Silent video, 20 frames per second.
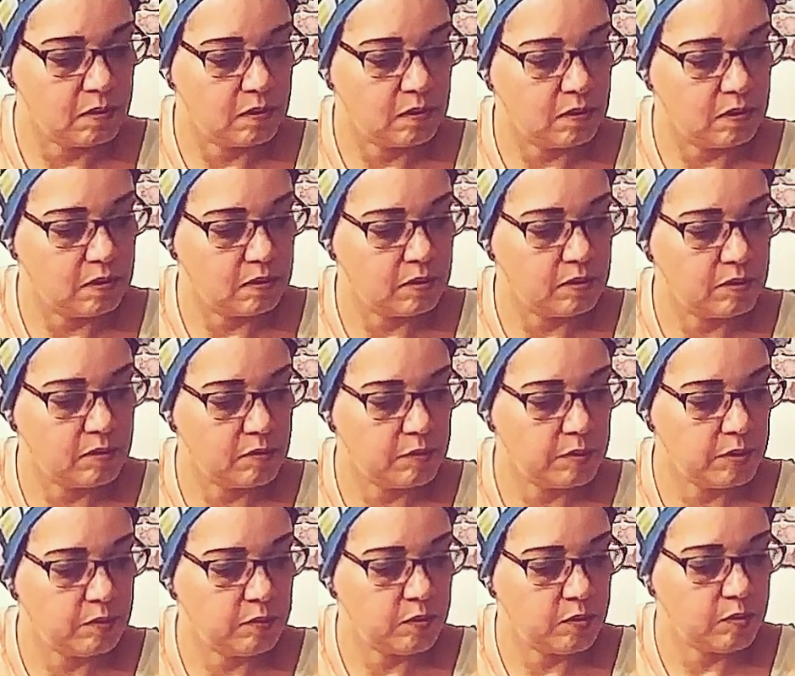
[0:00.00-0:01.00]
A little
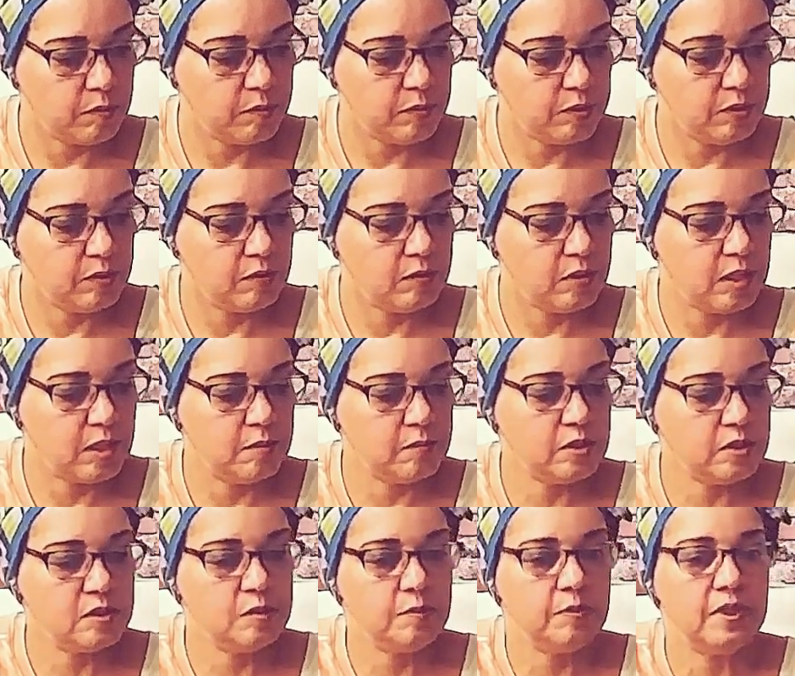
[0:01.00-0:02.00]
bit more blue. I'm
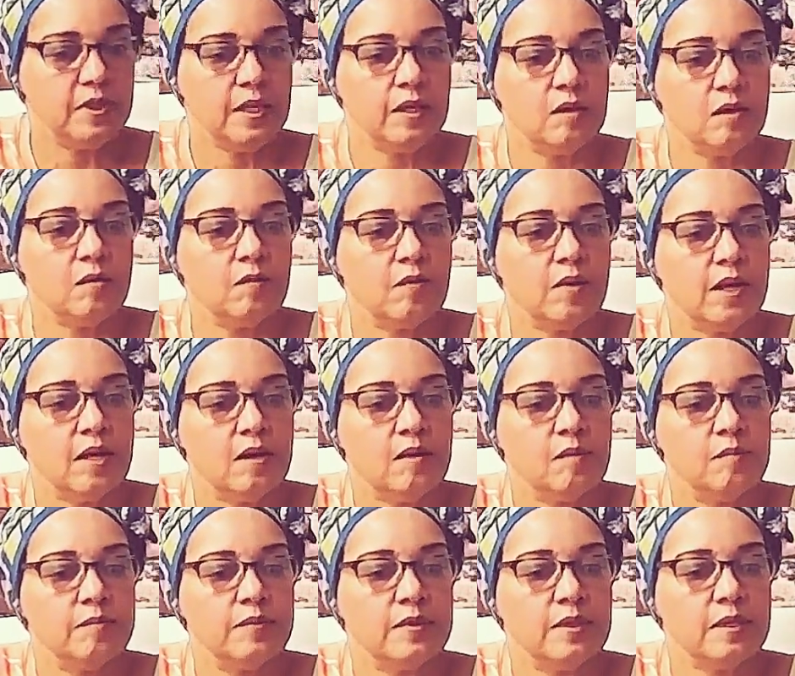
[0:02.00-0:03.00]
just playing
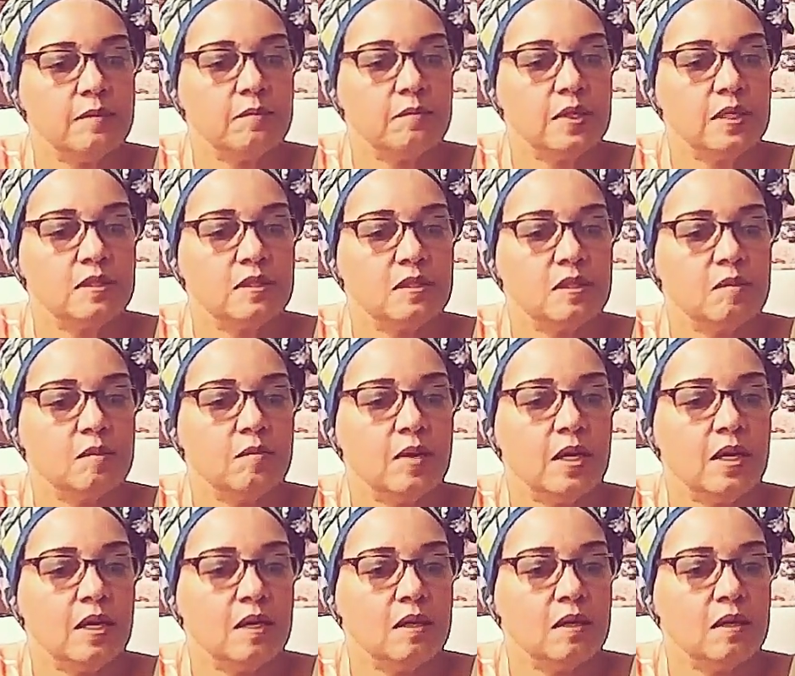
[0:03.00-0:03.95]
around, mixing my